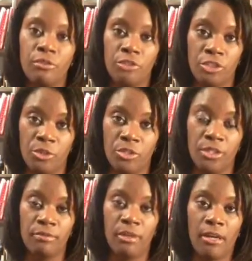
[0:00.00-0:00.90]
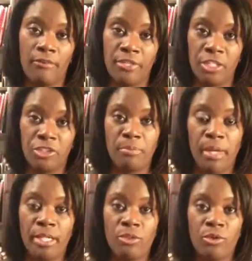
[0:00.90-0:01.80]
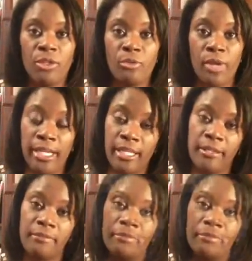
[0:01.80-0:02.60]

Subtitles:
choose a physician based on their rating